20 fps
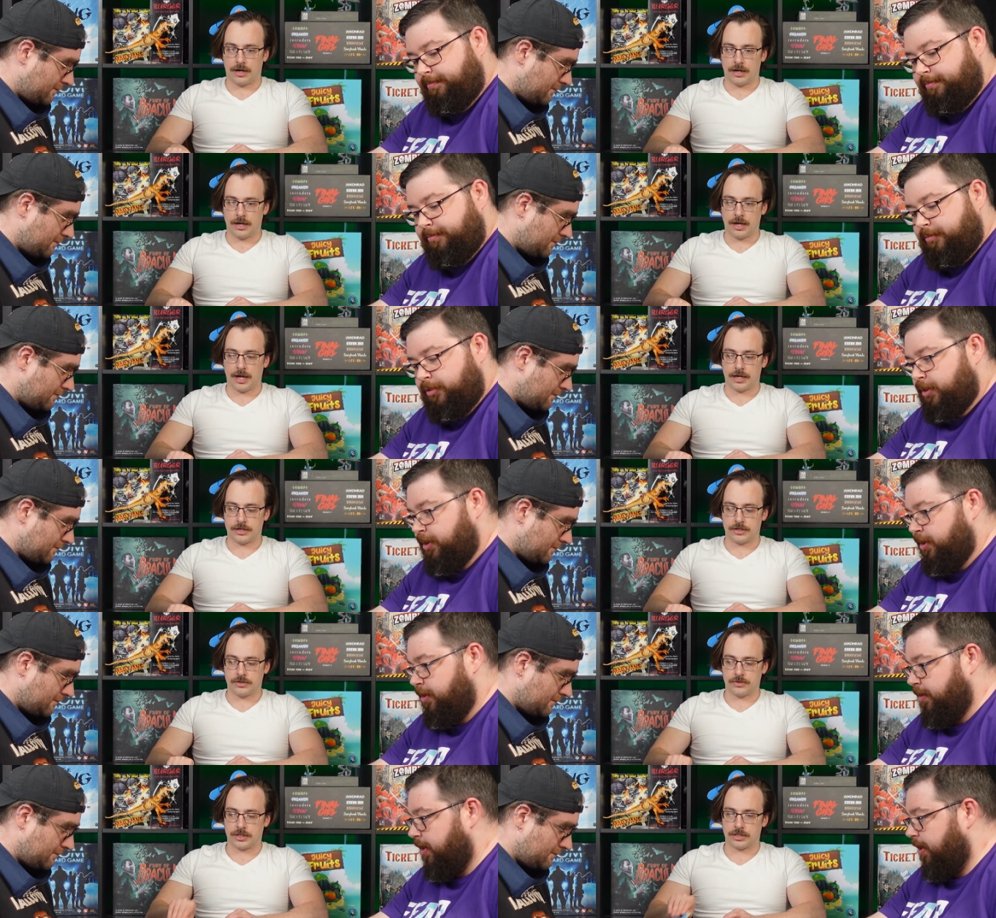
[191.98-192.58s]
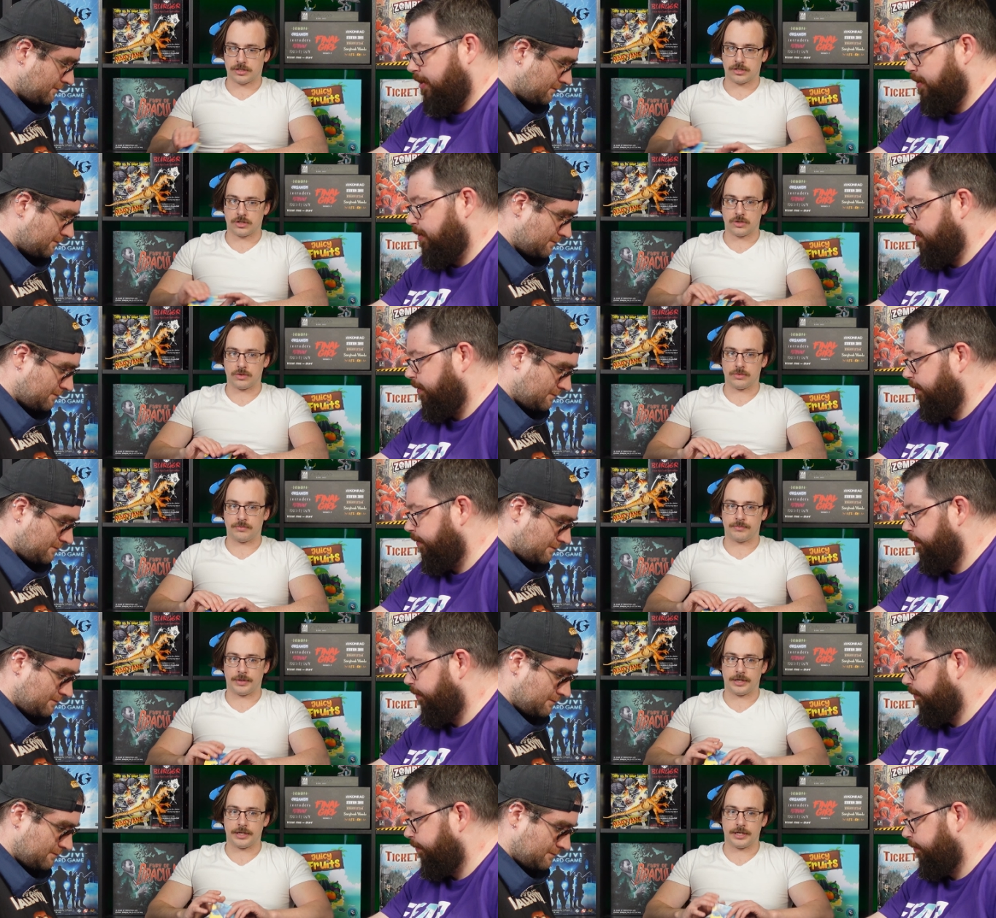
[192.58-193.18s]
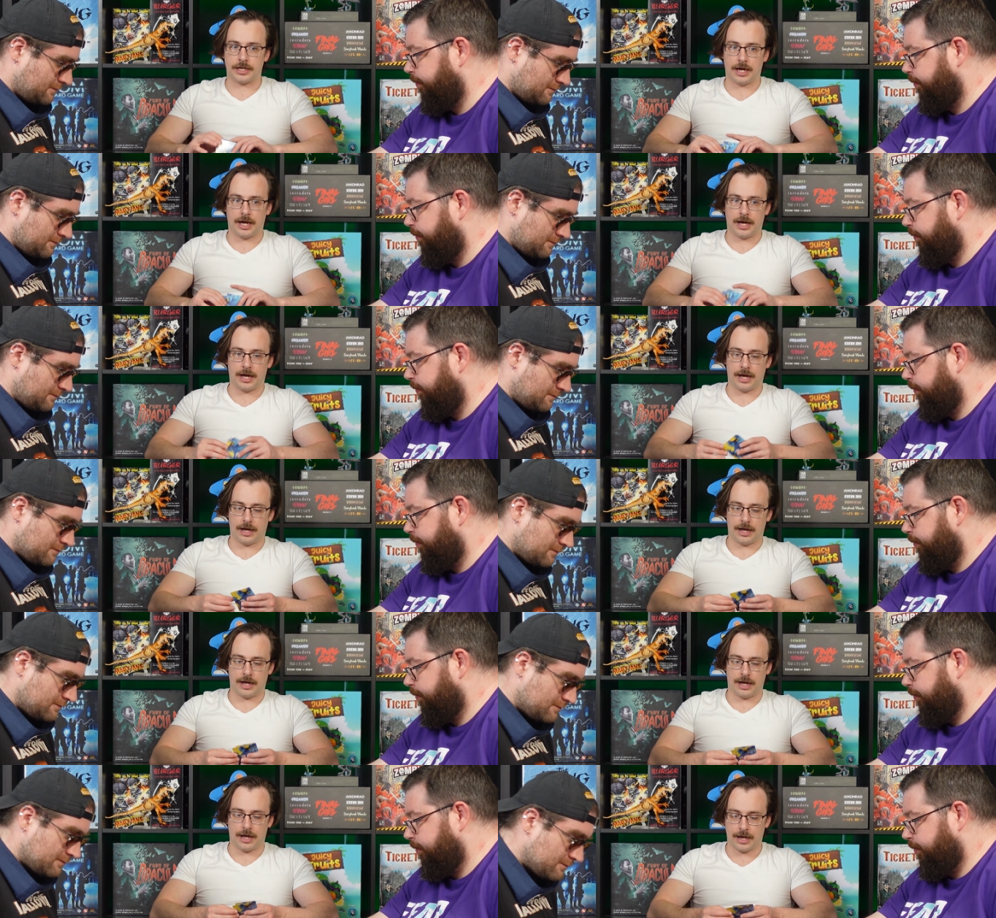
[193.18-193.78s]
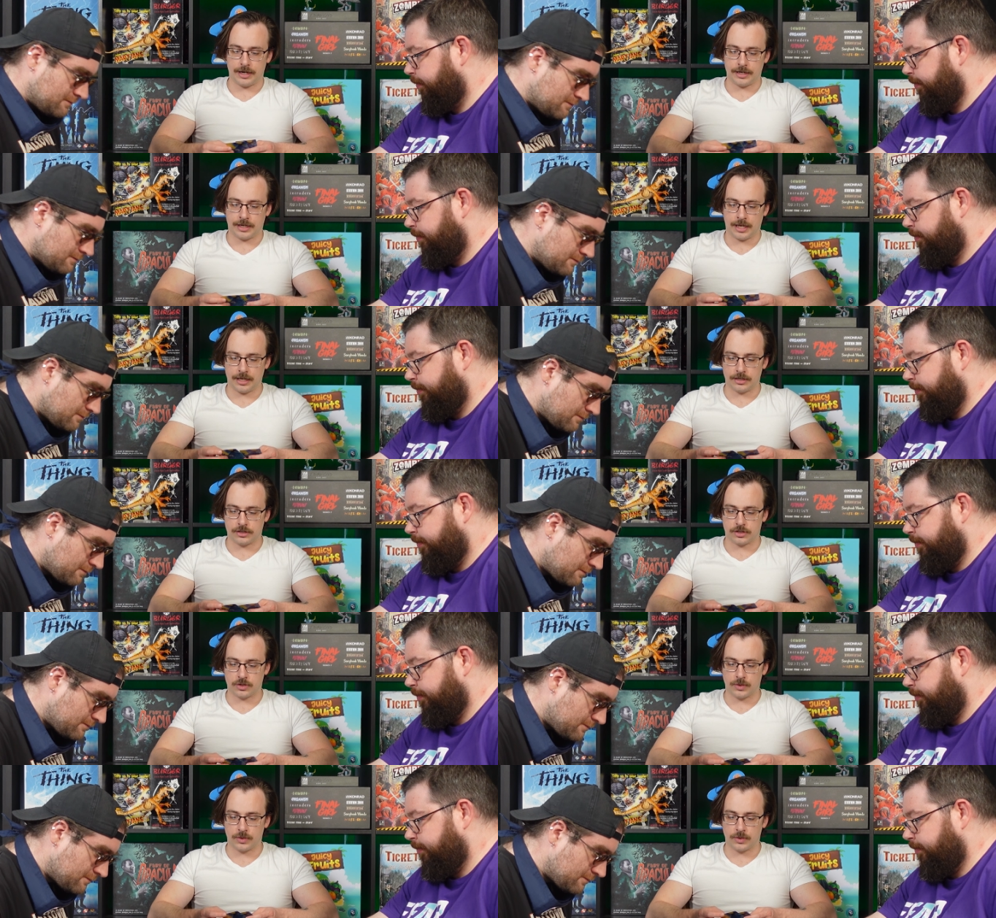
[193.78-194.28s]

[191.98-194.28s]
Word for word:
Speaker 1: Yeah, I do get two, but uh, I can't